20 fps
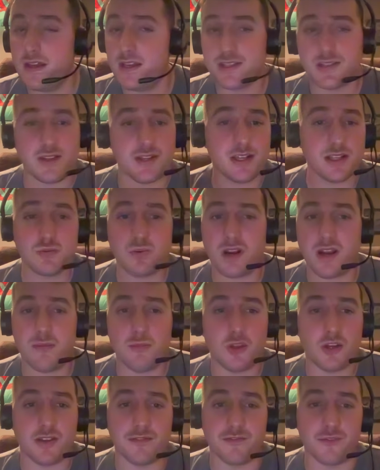So that's what
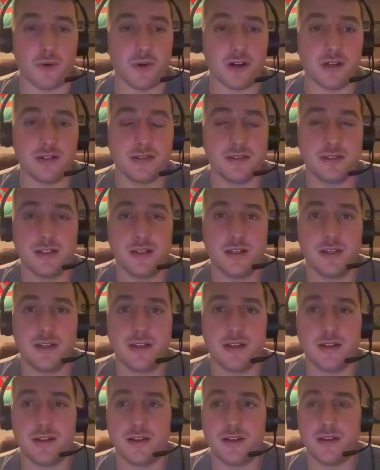I'm looking for.
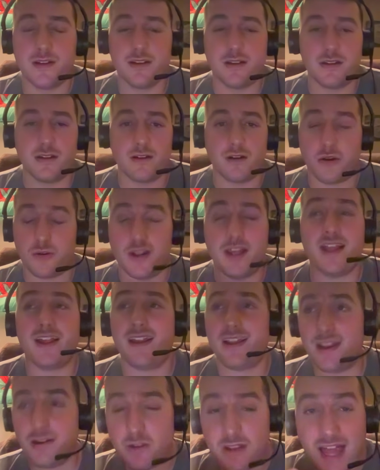Oh, and,
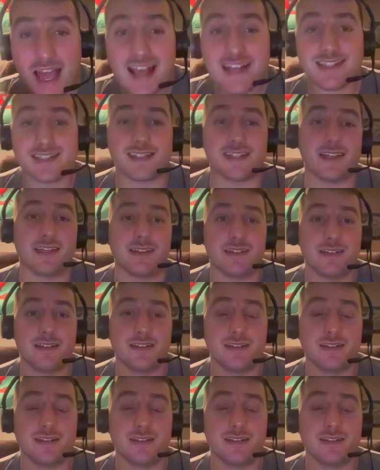and lastly,